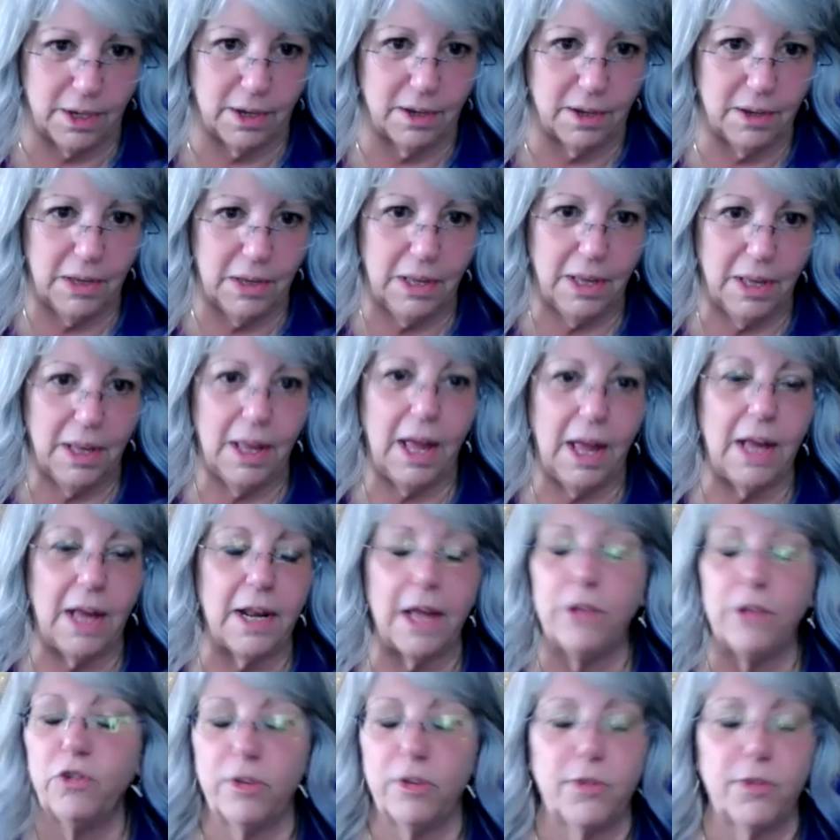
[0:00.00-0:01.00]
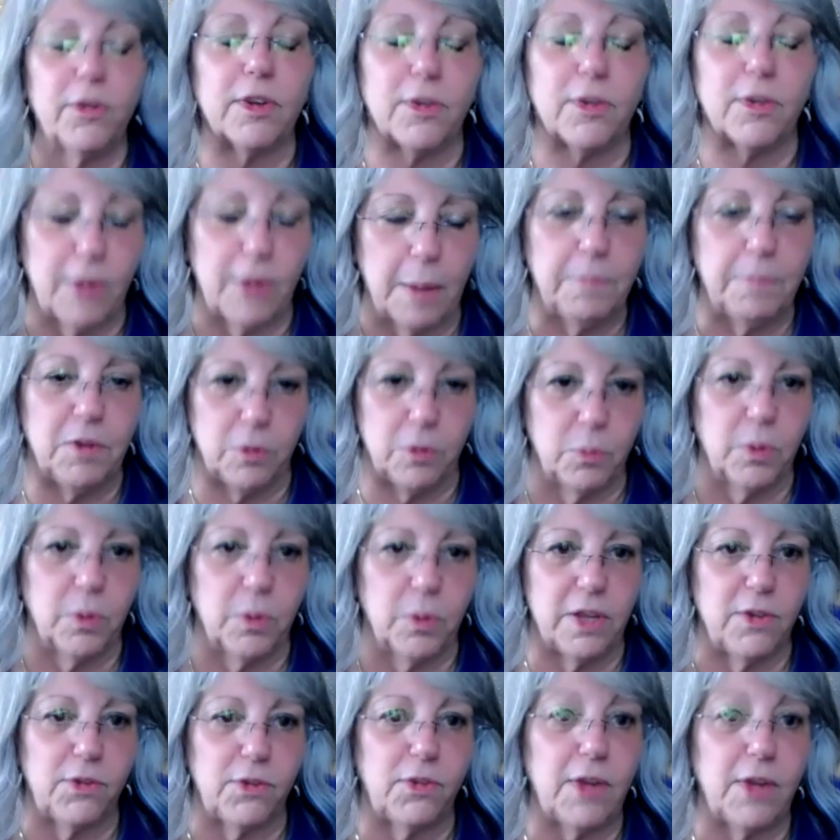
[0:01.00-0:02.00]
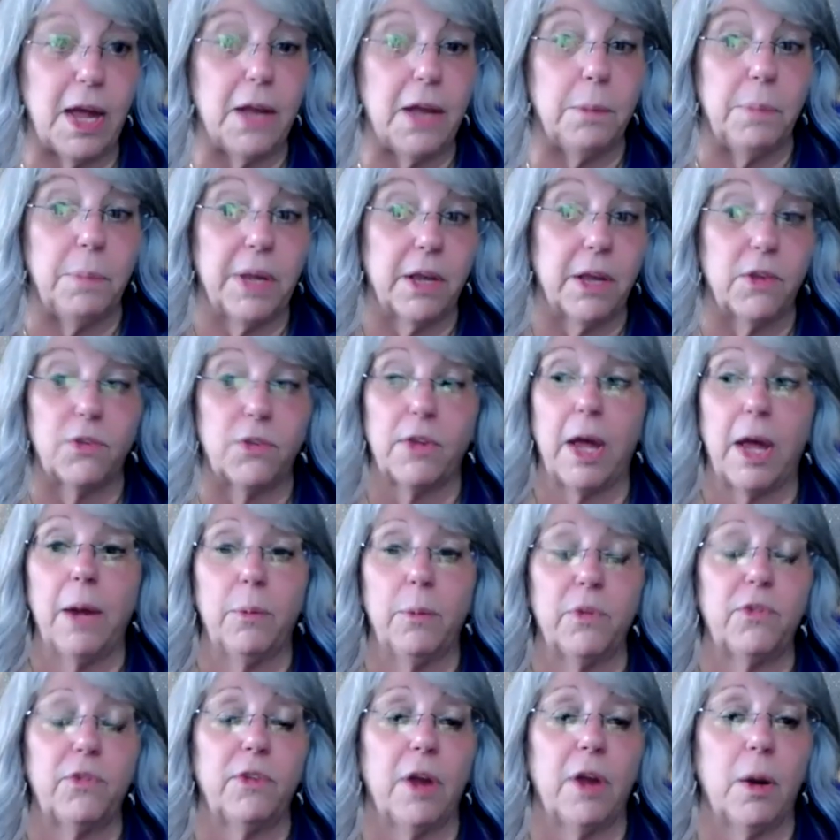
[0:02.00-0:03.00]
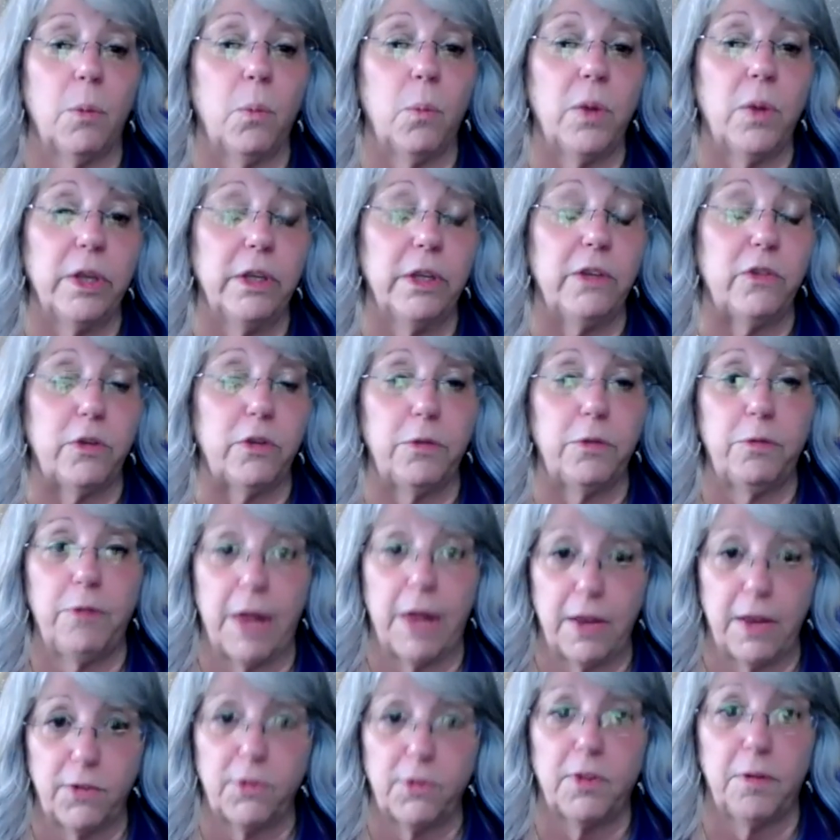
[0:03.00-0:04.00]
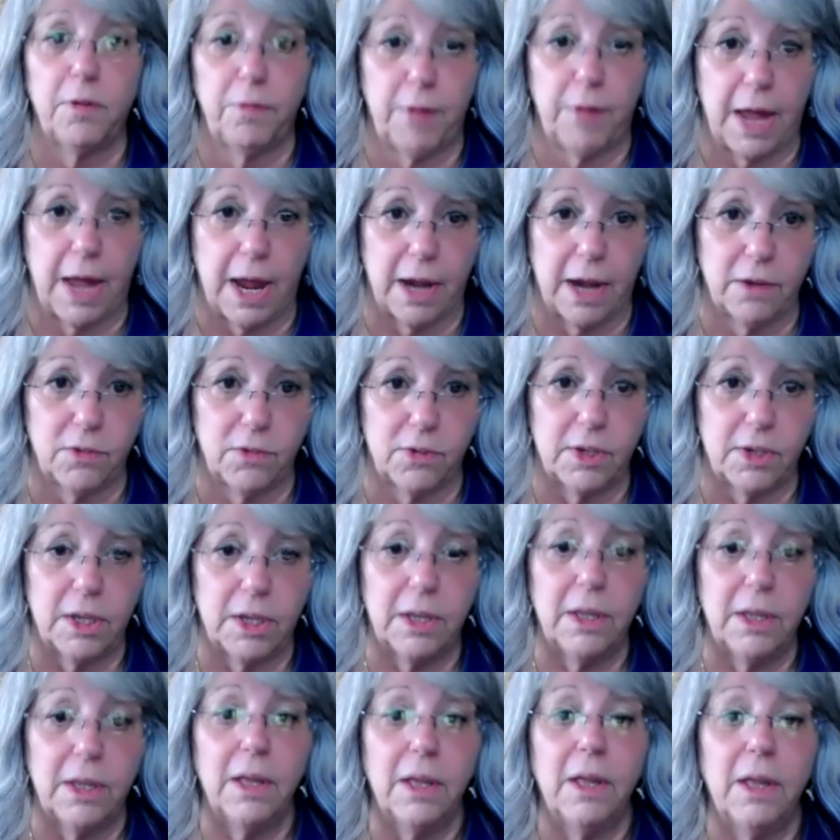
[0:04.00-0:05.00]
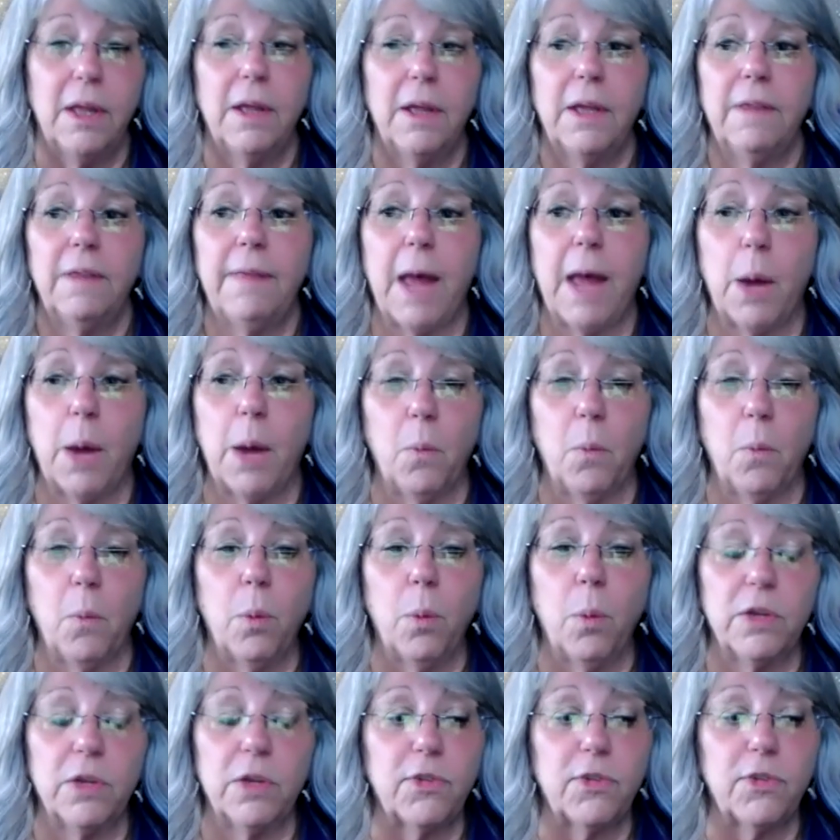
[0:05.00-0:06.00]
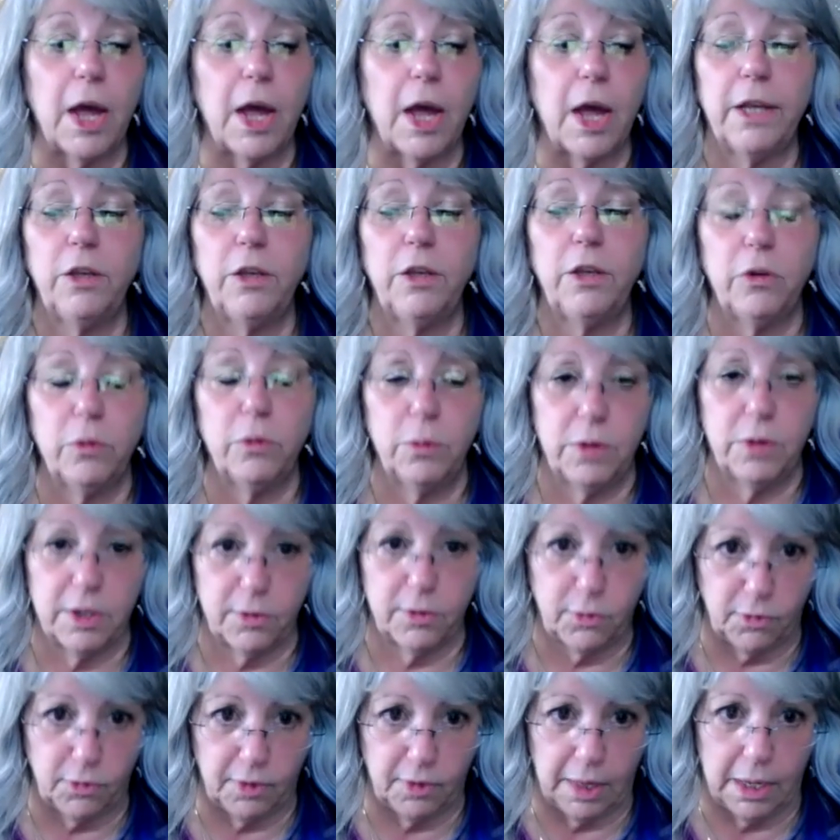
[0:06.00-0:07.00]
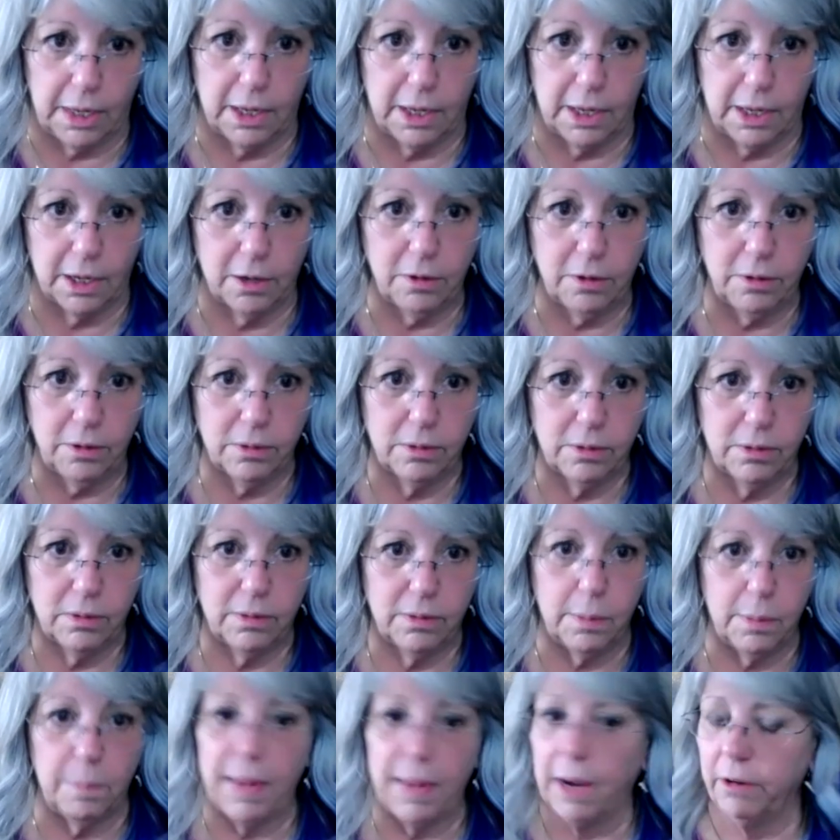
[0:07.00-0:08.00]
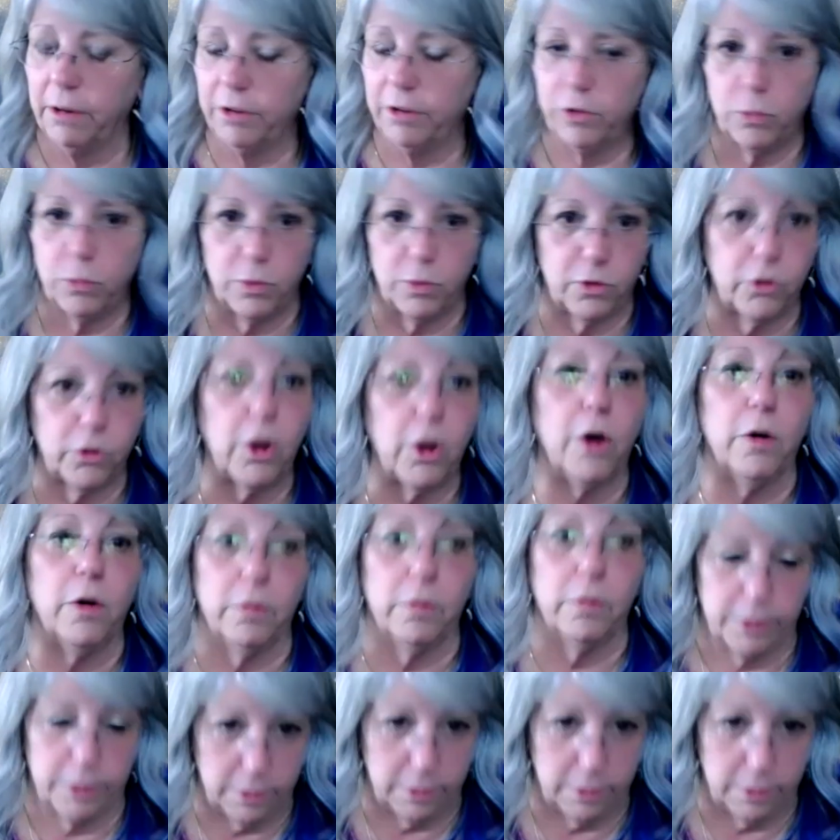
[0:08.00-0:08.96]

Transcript: And I just accepted what he said because I was not willing to face the fact that once I knew this thing, the marriage was over.